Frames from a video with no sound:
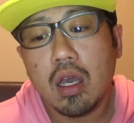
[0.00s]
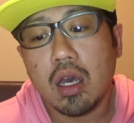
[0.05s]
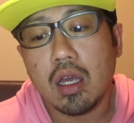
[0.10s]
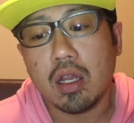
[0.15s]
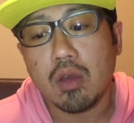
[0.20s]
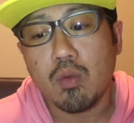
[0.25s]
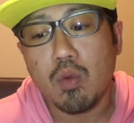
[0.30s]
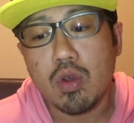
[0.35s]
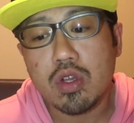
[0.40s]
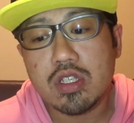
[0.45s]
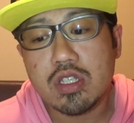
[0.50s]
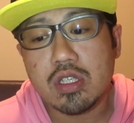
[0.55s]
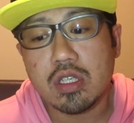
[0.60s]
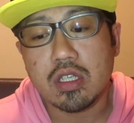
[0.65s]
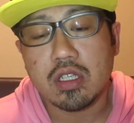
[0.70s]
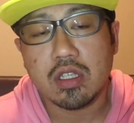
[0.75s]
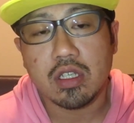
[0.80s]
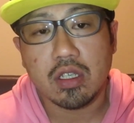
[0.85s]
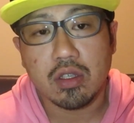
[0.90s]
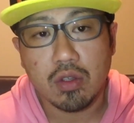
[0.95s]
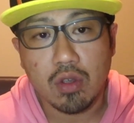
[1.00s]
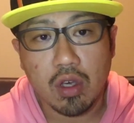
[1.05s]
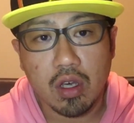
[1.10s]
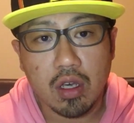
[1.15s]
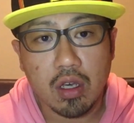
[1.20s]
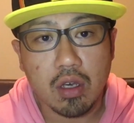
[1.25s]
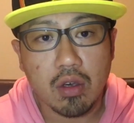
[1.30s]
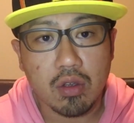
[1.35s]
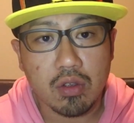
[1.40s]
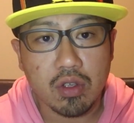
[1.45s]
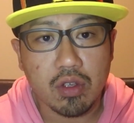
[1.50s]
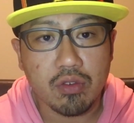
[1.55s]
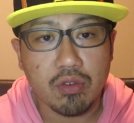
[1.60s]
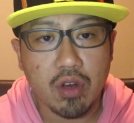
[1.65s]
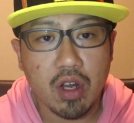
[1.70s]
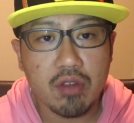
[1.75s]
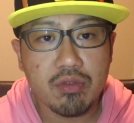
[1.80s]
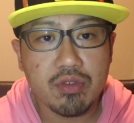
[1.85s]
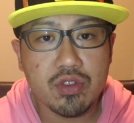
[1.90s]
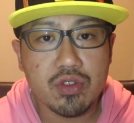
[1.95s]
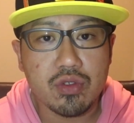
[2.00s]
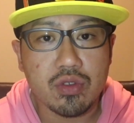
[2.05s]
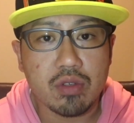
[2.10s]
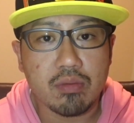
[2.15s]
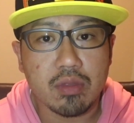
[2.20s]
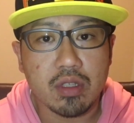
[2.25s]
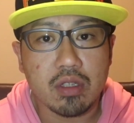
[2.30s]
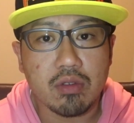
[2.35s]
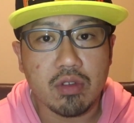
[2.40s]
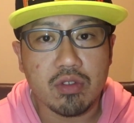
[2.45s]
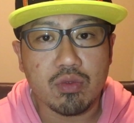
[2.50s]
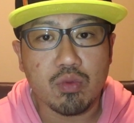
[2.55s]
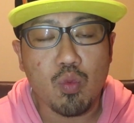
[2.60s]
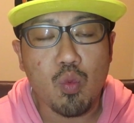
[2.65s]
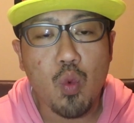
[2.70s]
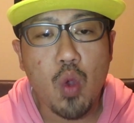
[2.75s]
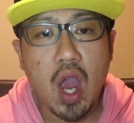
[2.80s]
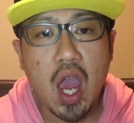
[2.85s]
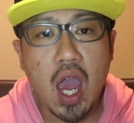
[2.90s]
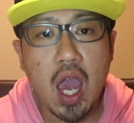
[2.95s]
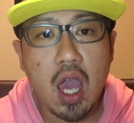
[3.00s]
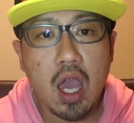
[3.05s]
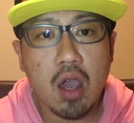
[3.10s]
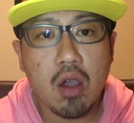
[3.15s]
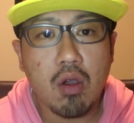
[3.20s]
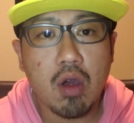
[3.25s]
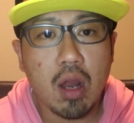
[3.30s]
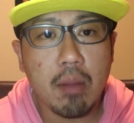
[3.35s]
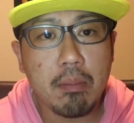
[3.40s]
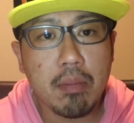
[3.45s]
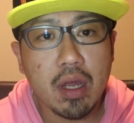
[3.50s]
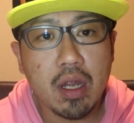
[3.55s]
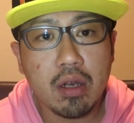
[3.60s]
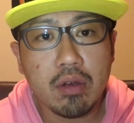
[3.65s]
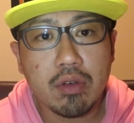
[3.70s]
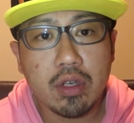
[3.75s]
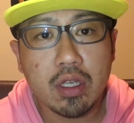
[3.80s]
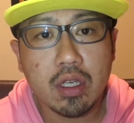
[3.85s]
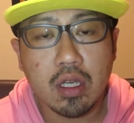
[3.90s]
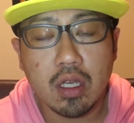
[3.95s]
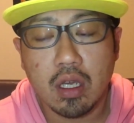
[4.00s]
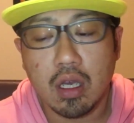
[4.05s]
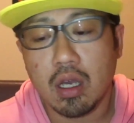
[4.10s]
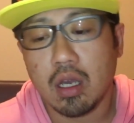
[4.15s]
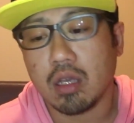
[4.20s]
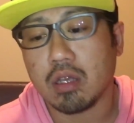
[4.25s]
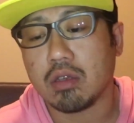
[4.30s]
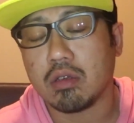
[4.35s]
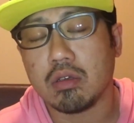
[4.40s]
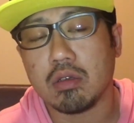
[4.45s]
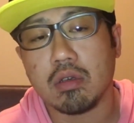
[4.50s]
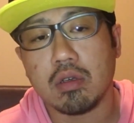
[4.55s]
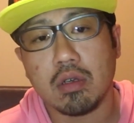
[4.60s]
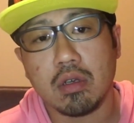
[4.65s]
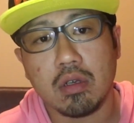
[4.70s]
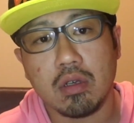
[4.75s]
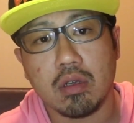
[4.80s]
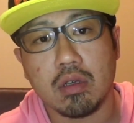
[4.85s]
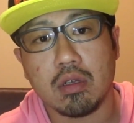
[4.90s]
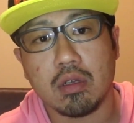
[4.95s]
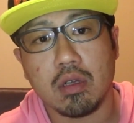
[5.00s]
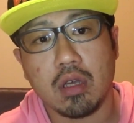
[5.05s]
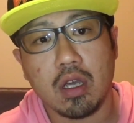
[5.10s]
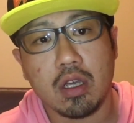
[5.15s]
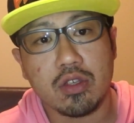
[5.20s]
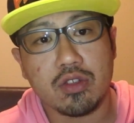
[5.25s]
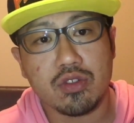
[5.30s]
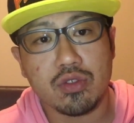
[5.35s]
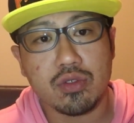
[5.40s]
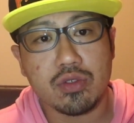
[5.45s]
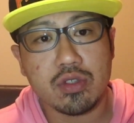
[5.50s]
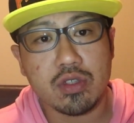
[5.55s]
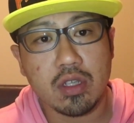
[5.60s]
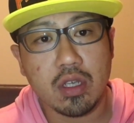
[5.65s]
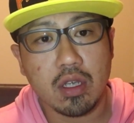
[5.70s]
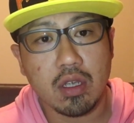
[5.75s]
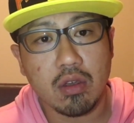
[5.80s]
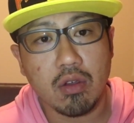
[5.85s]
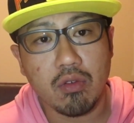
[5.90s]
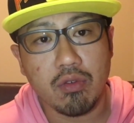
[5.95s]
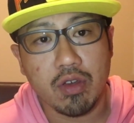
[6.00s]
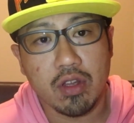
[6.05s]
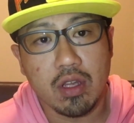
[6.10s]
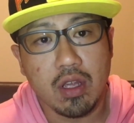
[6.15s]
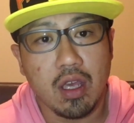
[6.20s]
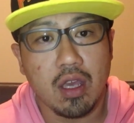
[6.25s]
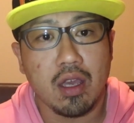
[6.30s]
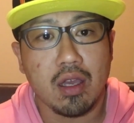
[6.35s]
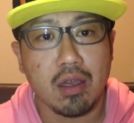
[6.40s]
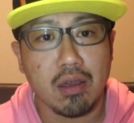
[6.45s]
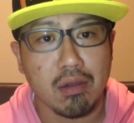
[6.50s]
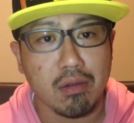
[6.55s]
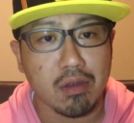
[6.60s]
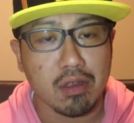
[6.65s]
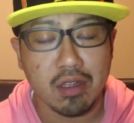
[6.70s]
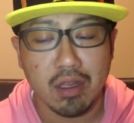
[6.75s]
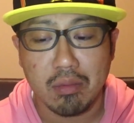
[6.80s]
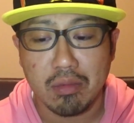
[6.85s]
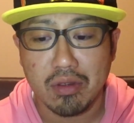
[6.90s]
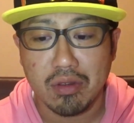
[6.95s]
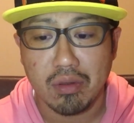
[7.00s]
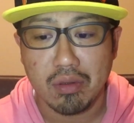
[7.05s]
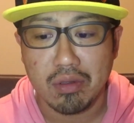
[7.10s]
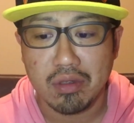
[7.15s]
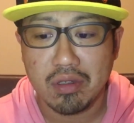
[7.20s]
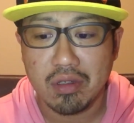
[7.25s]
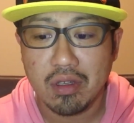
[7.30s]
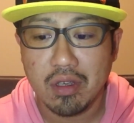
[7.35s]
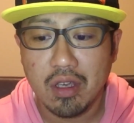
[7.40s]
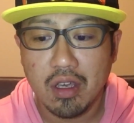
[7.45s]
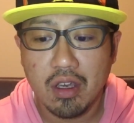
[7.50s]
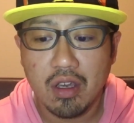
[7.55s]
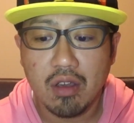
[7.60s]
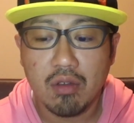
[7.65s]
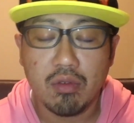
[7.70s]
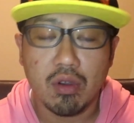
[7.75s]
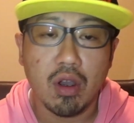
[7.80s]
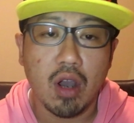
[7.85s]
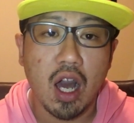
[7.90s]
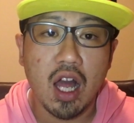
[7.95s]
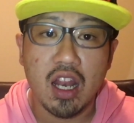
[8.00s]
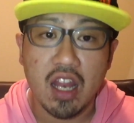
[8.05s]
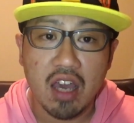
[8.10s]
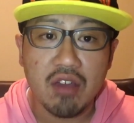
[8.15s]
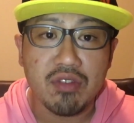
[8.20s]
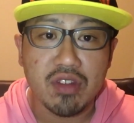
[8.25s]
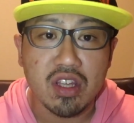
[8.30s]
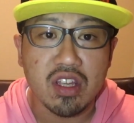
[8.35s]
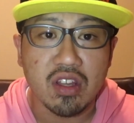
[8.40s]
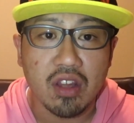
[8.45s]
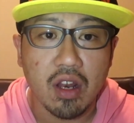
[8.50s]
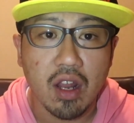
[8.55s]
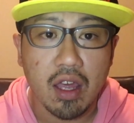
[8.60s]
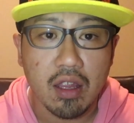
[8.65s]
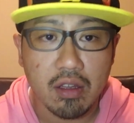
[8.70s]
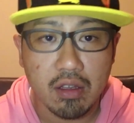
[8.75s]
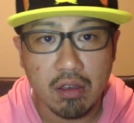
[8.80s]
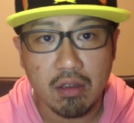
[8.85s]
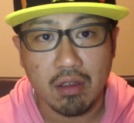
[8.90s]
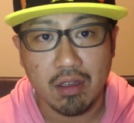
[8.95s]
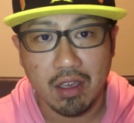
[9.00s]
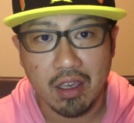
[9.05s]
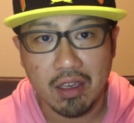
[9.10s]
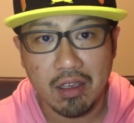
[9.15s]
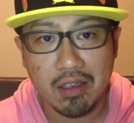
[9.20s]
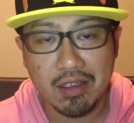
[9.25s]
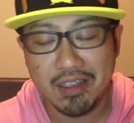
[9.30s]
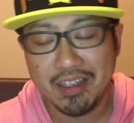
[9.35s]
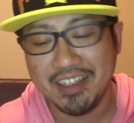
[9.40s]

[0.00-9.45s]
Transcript: and I watched it on the live stream. It was, wow, America, good. I should stay over there or some sorts. Well, I love Netherlands, okay?